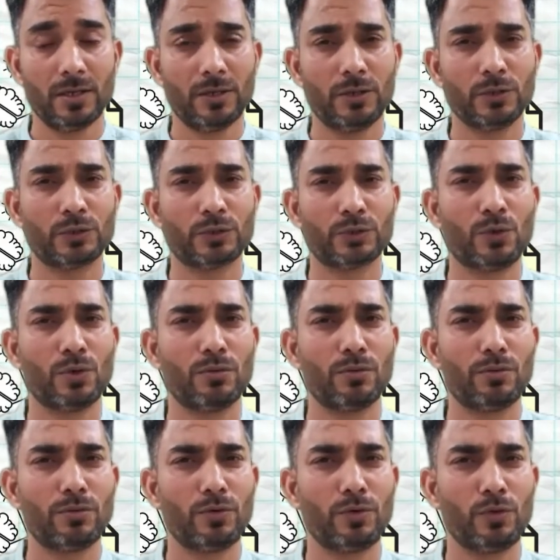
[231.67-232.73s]
So
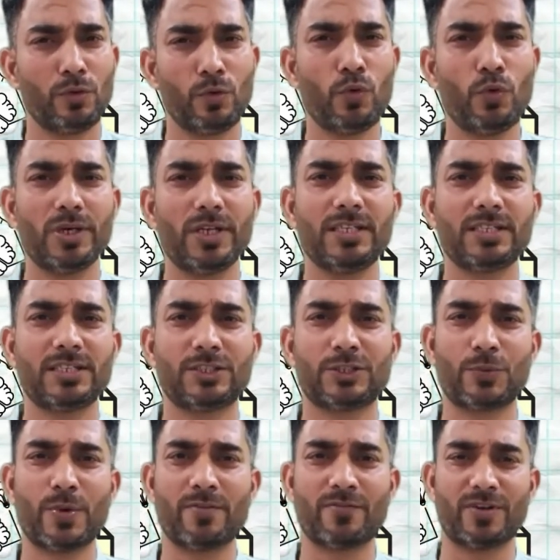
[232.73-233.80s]
who is true
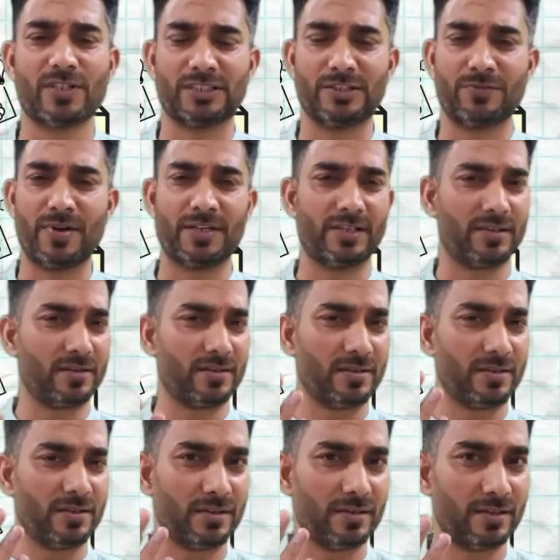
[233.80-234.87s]
and first inventor?
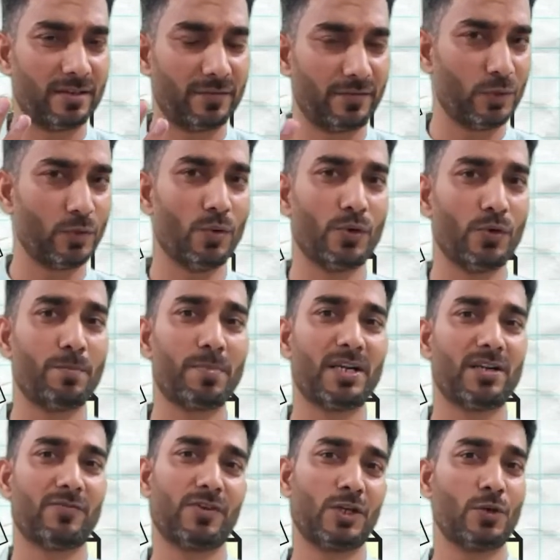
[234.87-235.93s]
We don't know, but
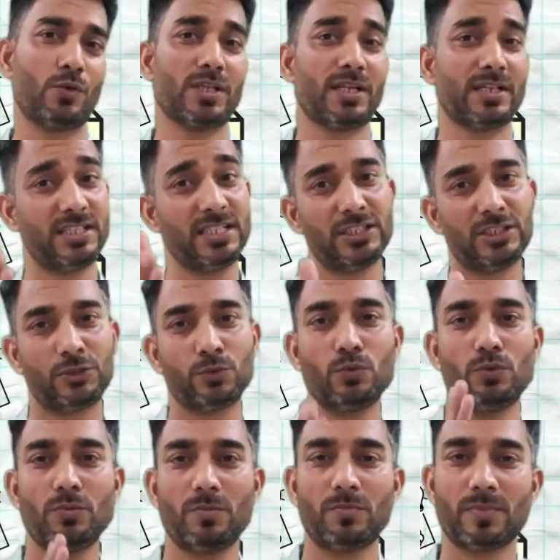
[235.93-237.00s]
we know that these two
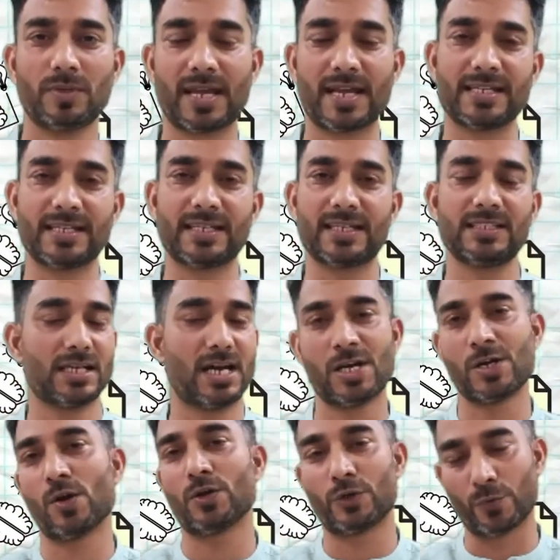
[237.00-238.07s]
categories are
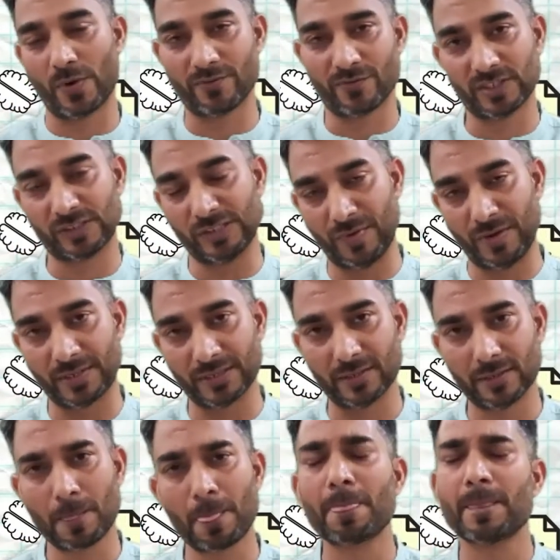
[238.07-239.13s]
not true and first inventor.
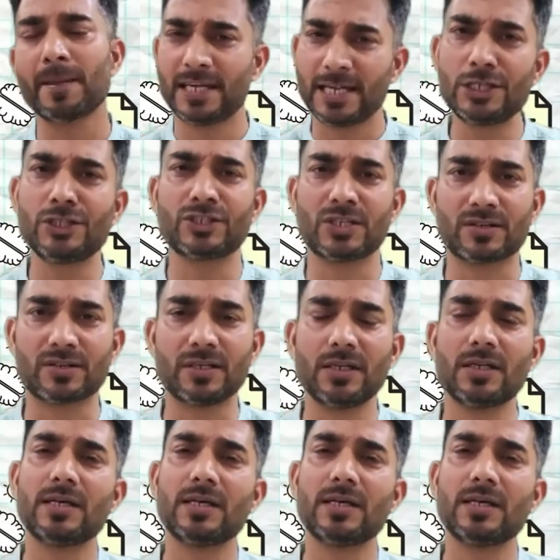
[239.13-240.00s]
In general,